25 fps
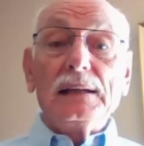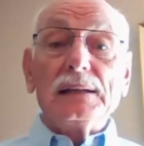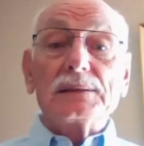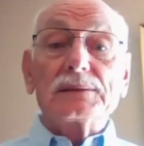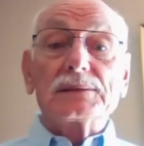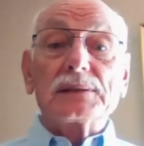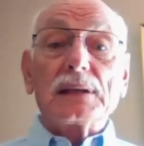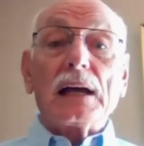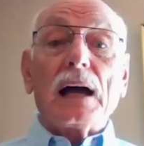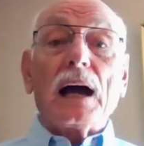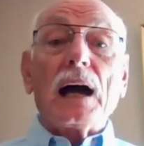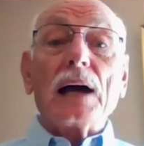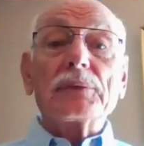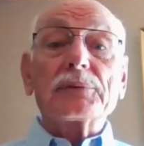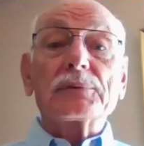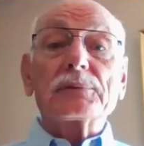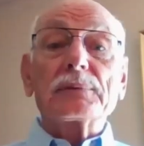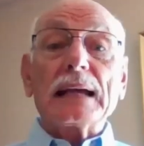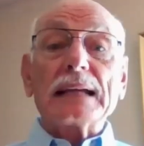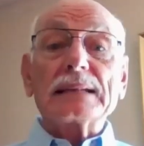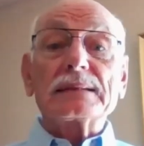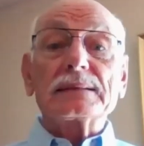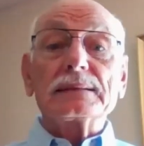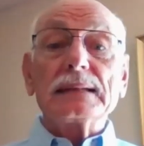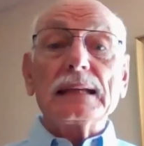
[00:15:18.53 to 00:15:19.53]
so
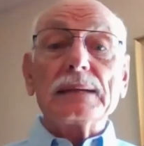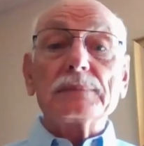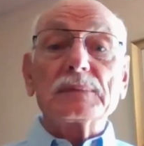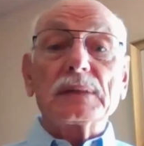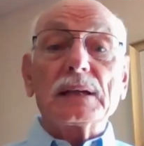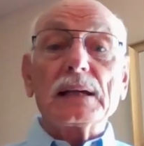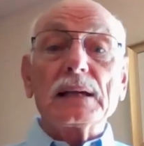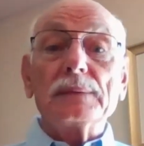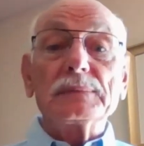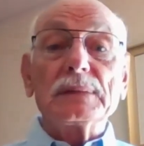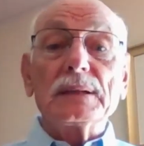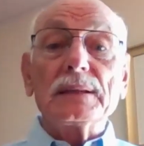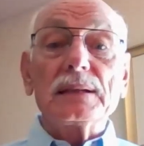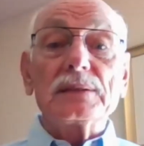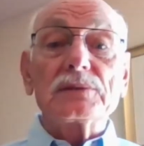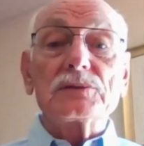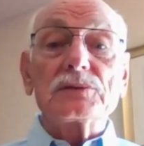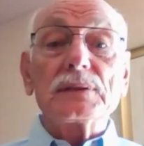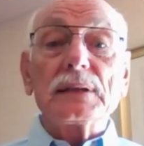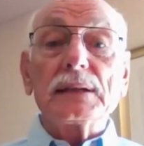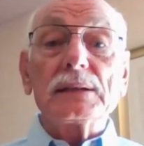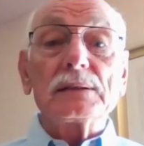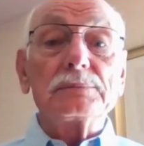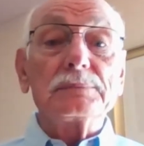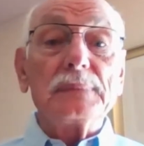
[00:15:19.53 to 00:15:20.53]
authorizing them to come to this
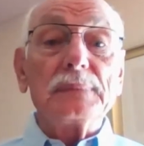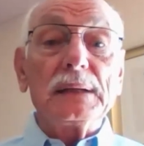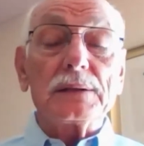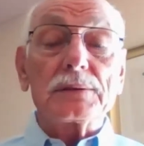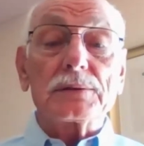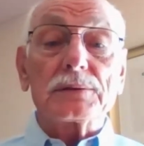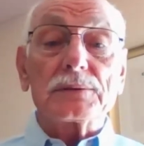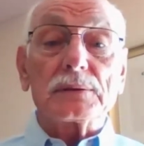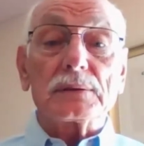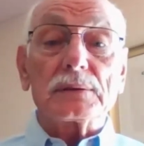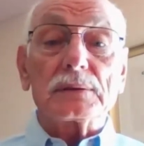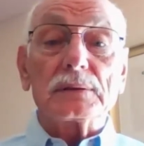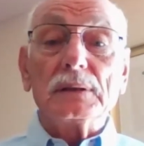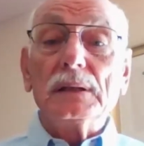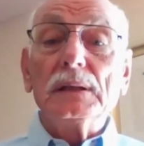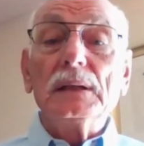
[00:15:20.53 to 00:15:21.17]
jail minister